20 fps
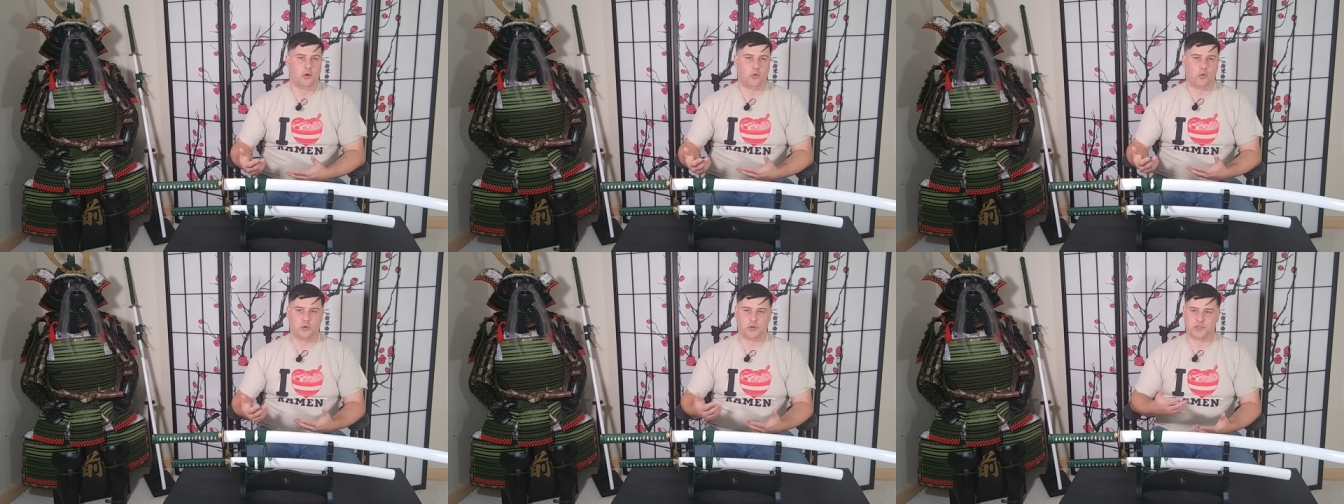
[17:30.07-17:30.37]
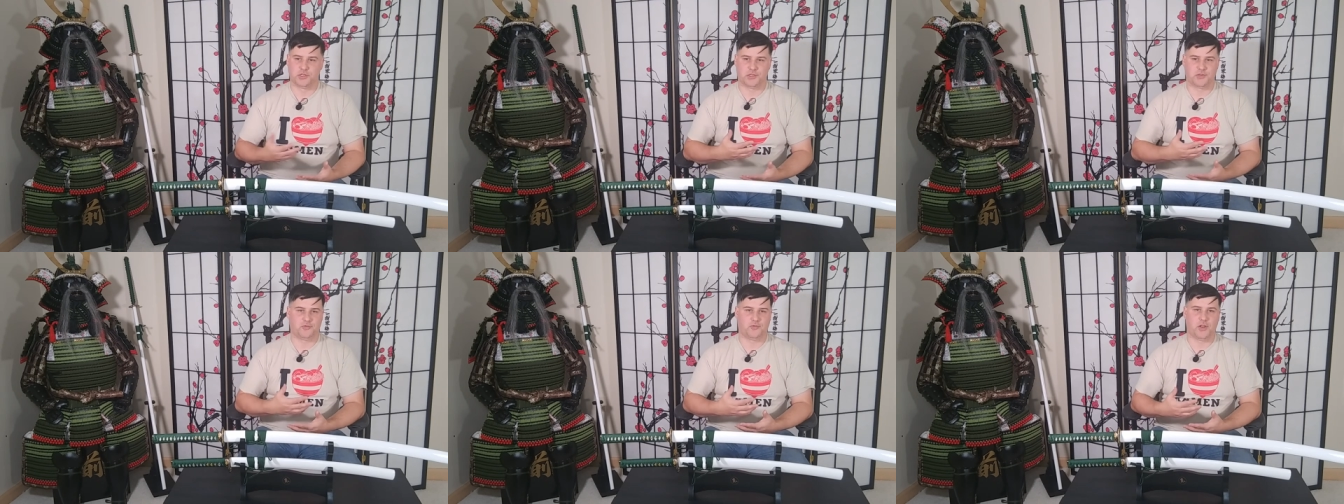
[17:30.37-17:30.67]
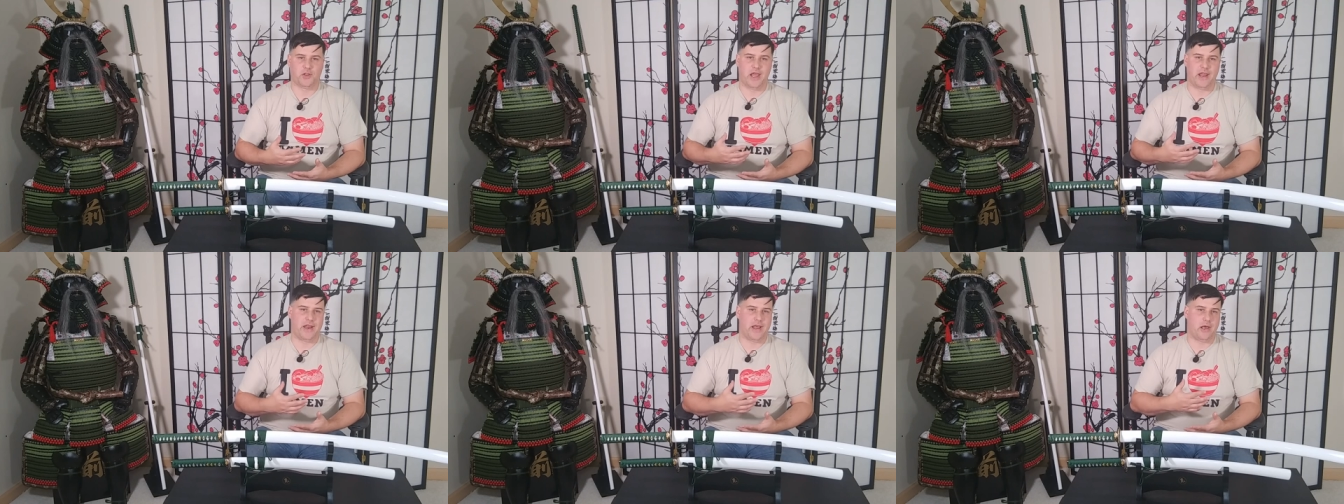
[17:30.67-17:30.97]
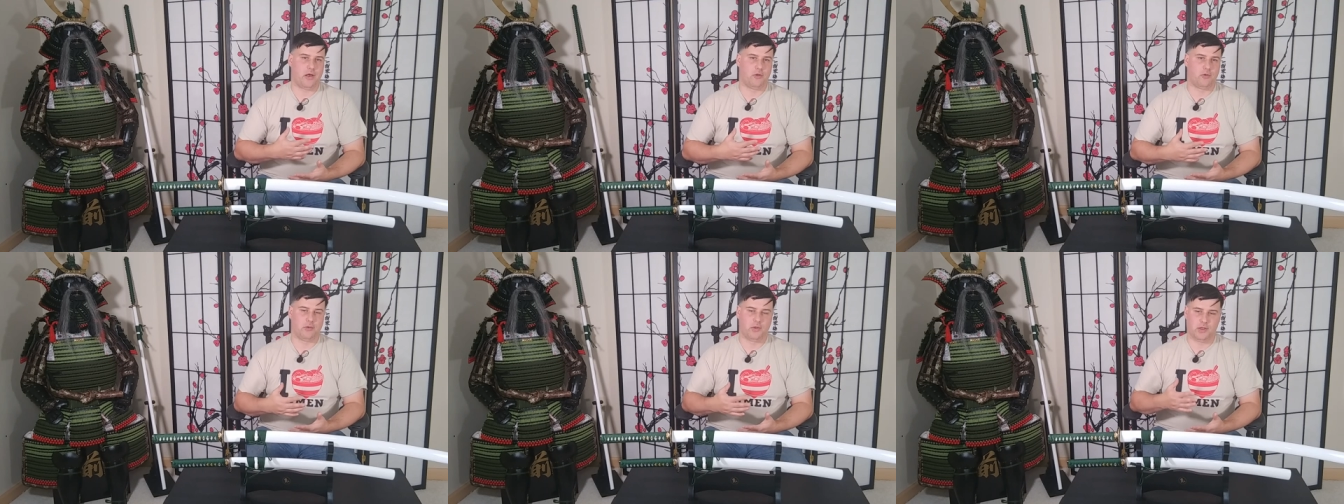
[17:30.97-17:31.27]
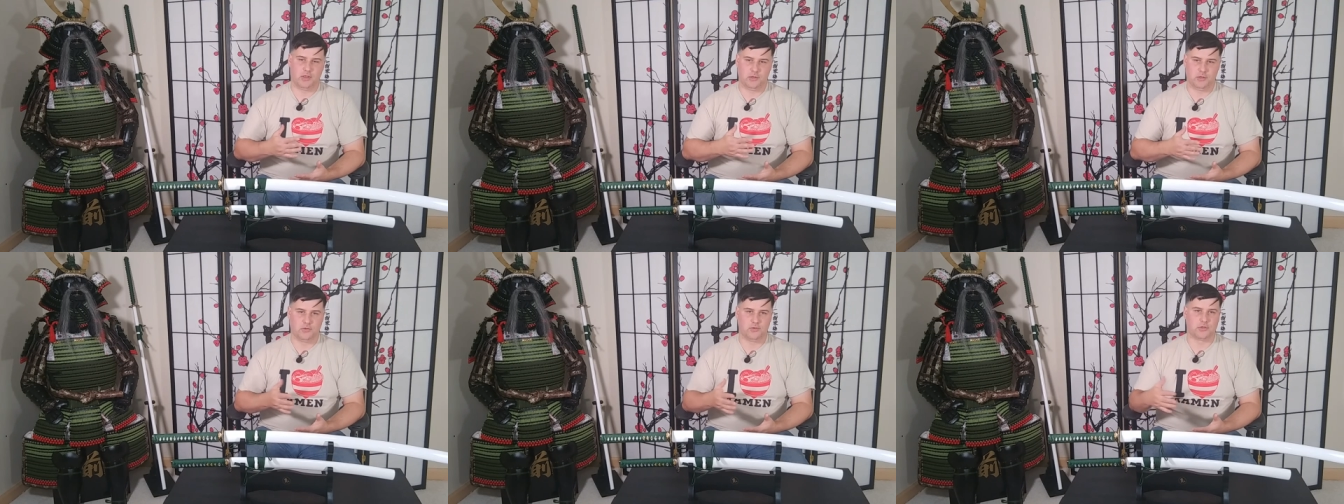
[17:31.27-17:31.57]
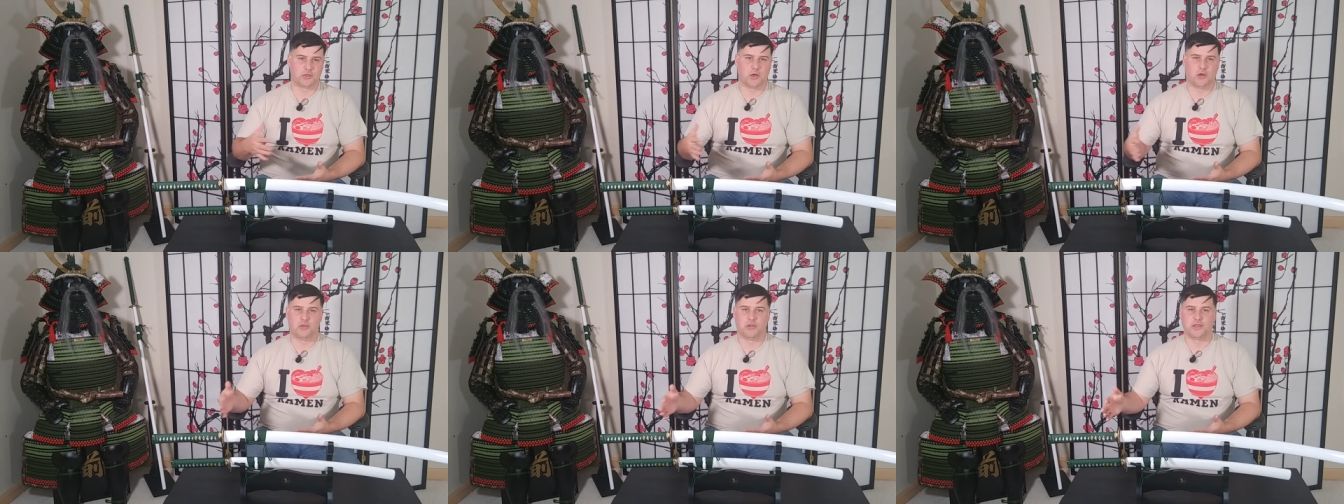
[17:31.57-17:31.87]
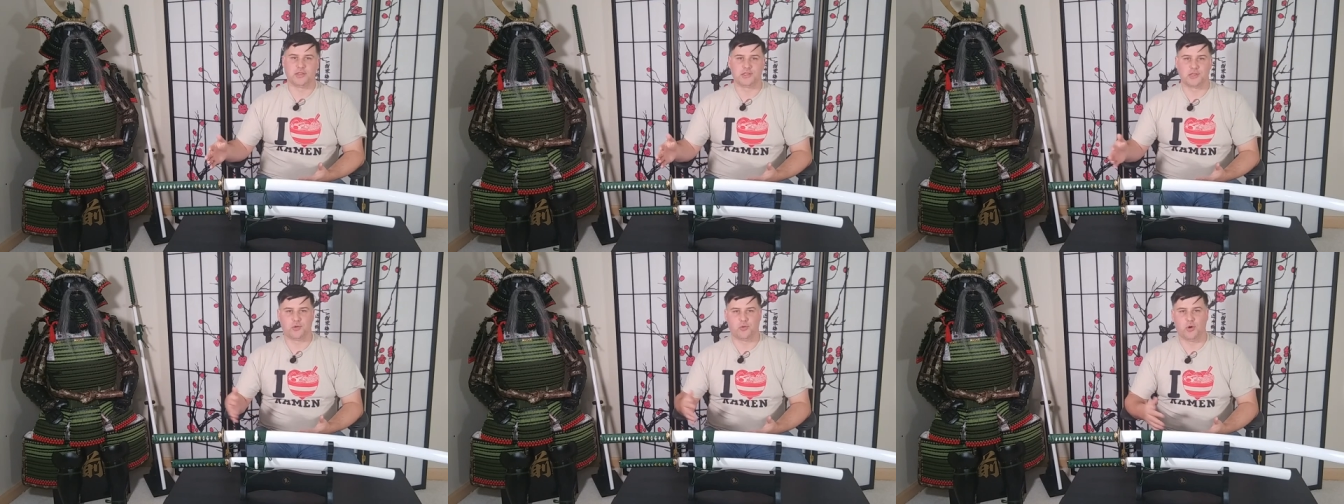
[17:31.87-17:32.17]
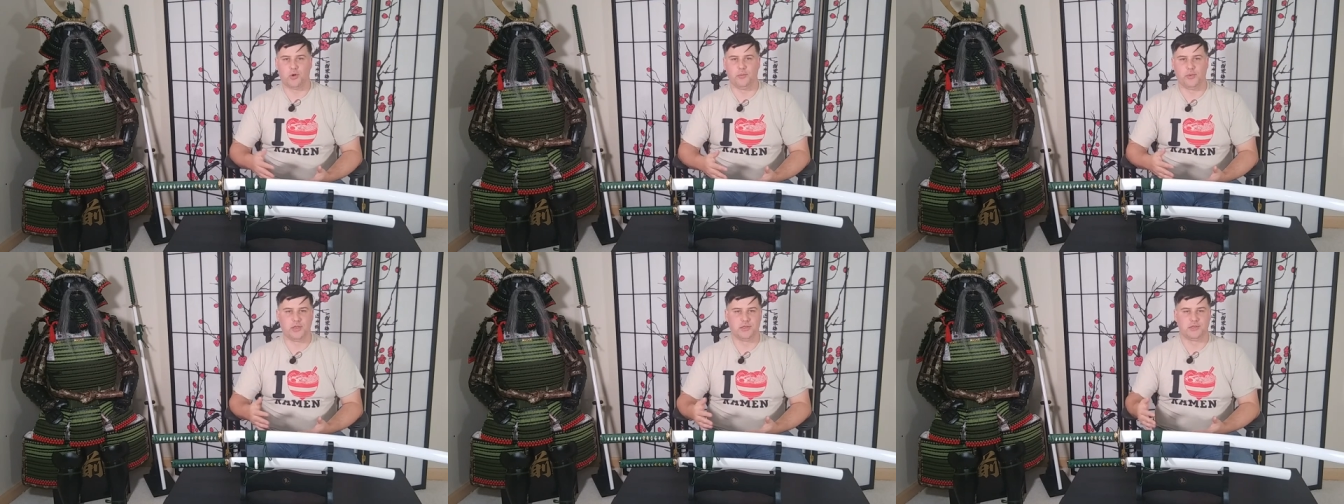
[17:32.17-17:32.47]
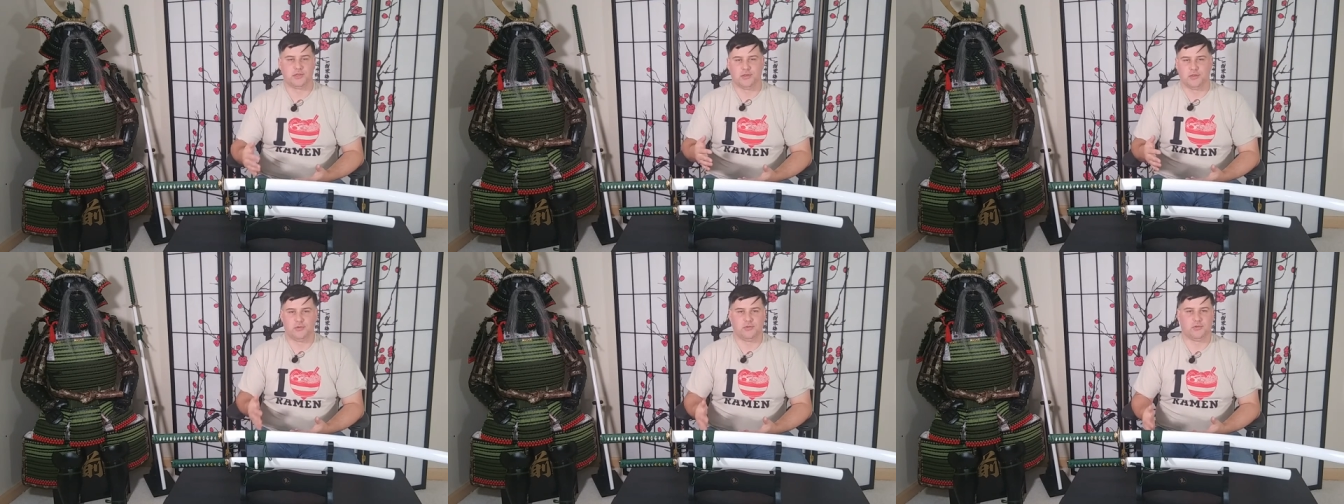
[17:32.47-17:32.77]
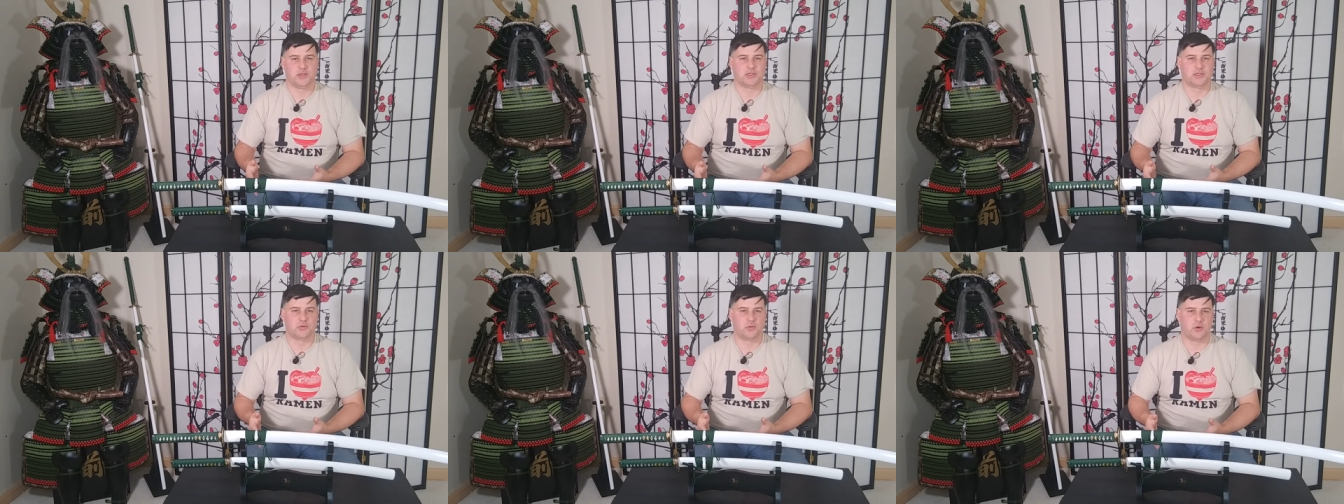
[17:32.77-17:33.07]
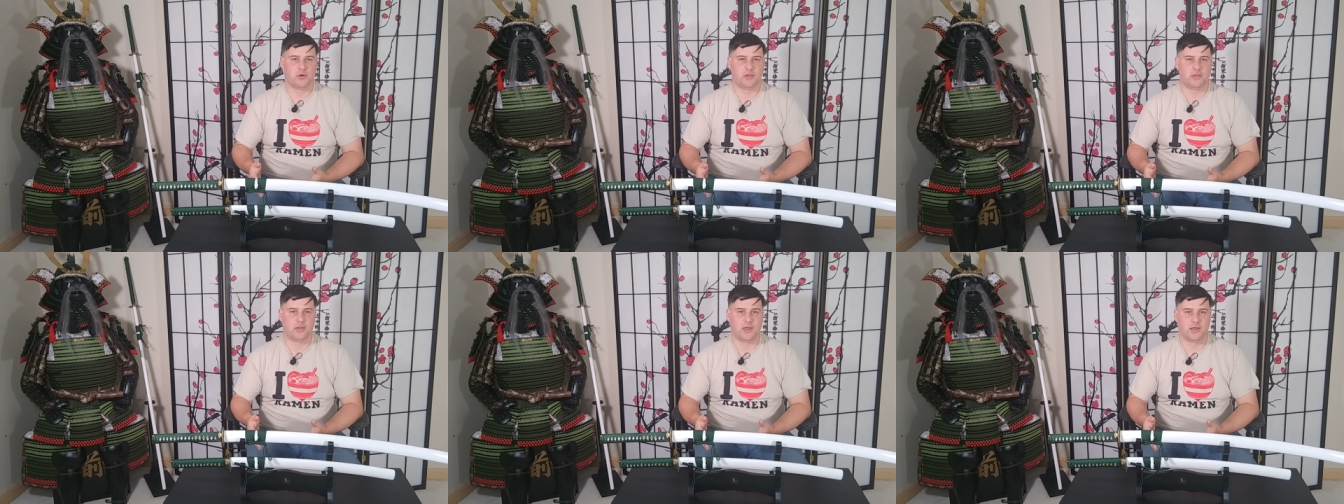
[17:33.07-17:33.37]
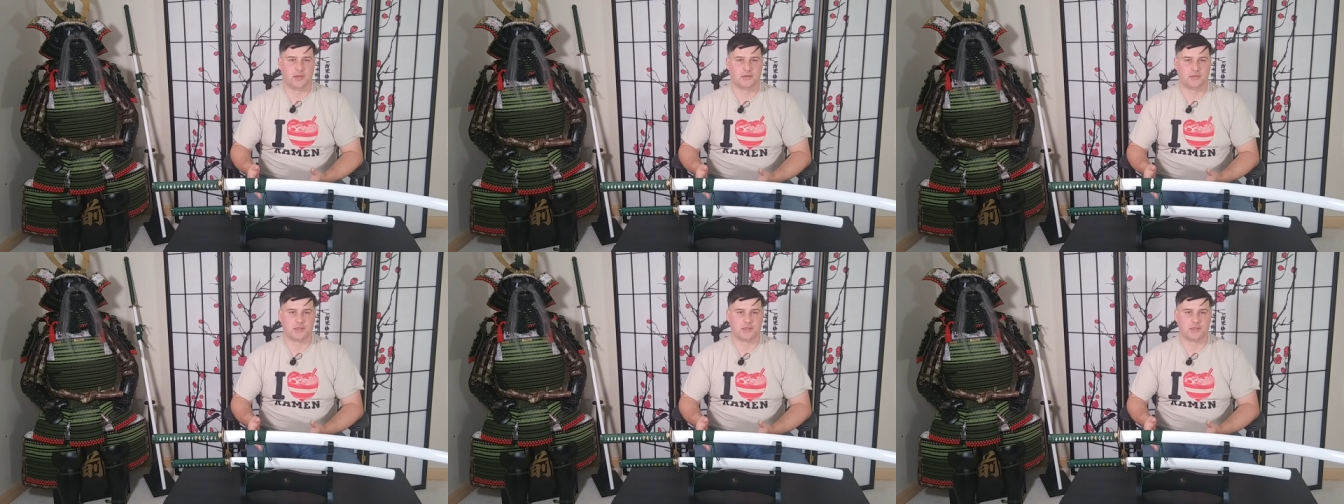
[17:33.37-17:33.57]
or just flat out use all this equipment to do this sort of thing.